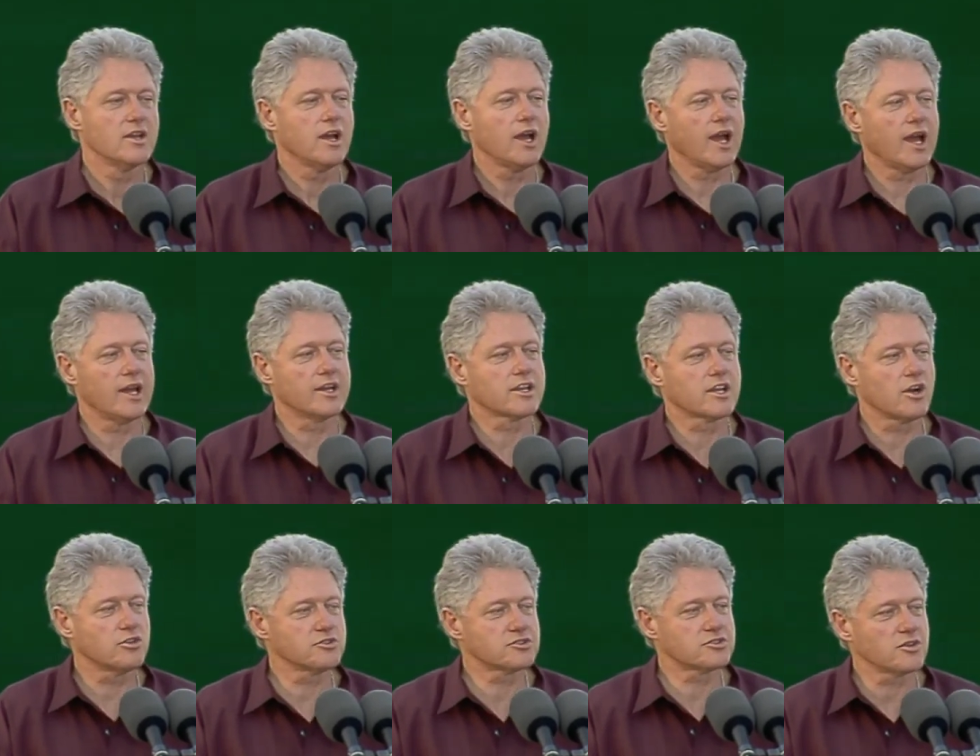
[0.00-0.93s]
and
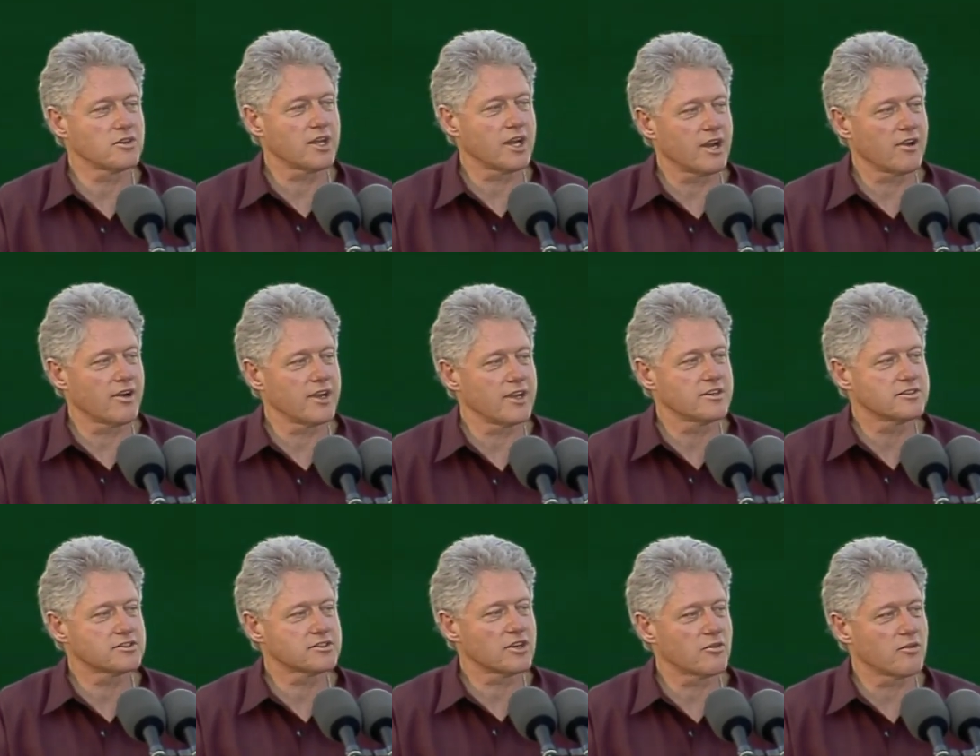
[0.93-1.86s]
coastal
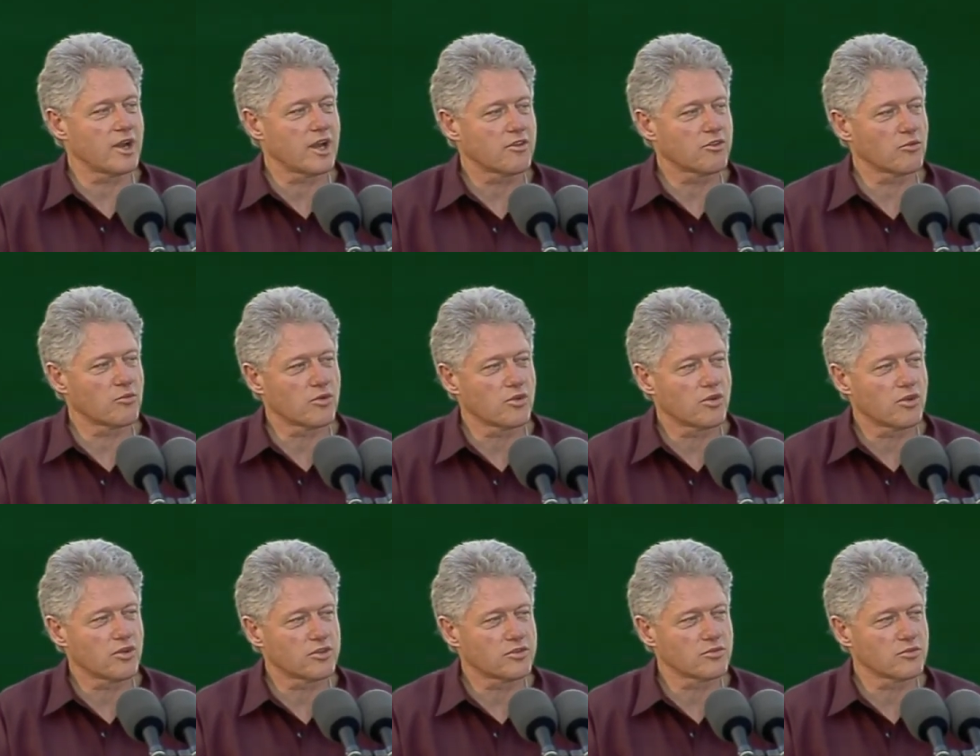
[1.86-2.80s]
areas around the
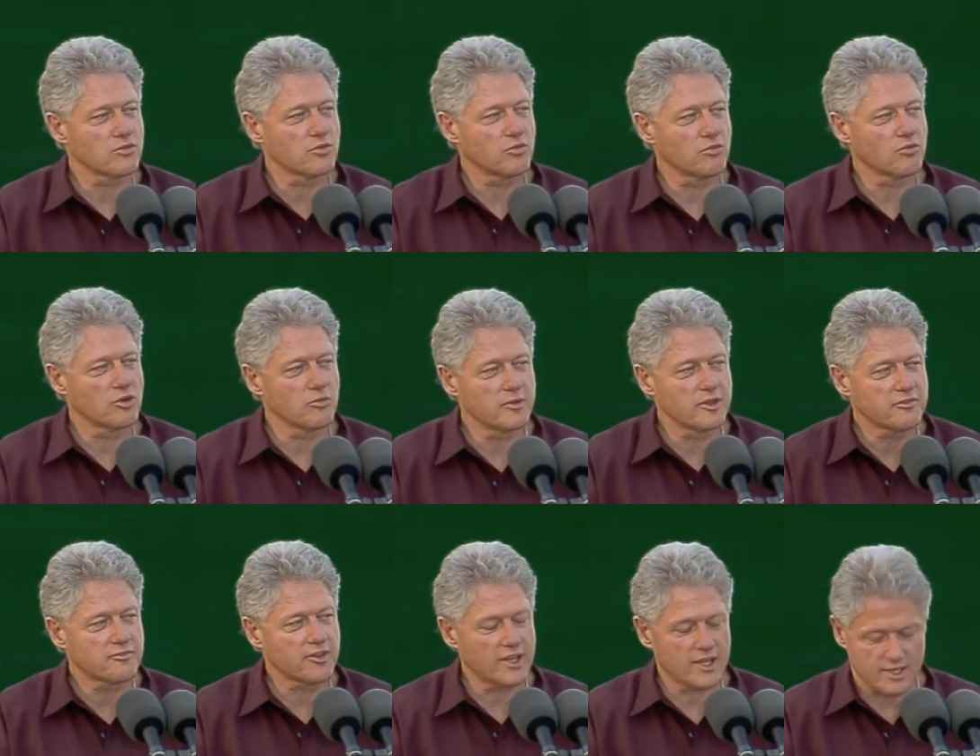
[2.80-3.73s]
world will be
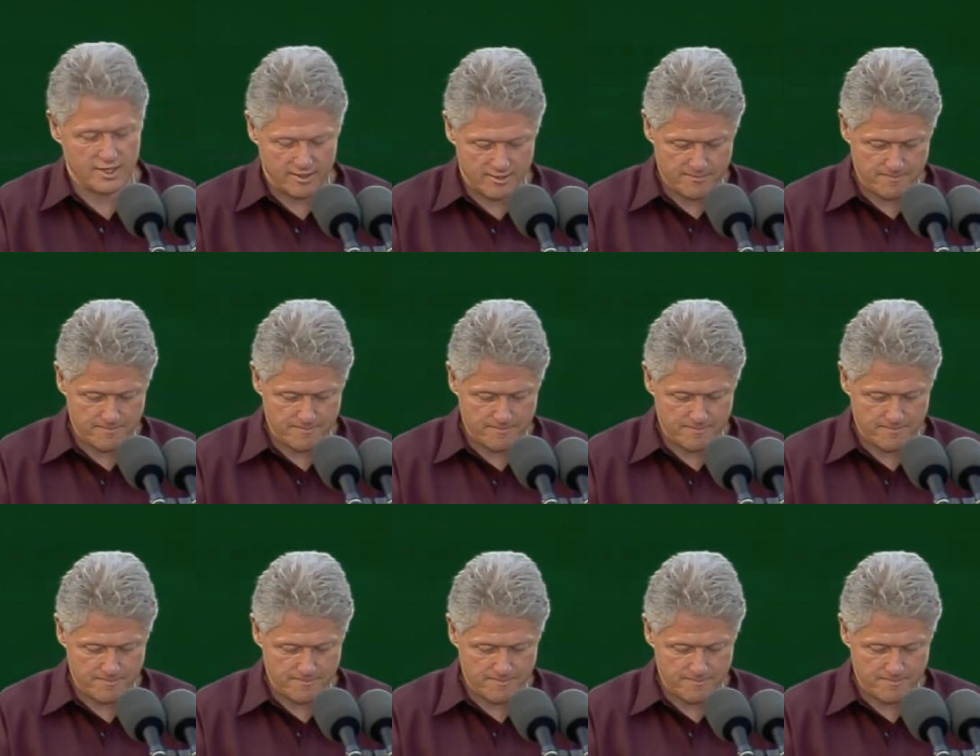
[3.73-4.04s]
flooded.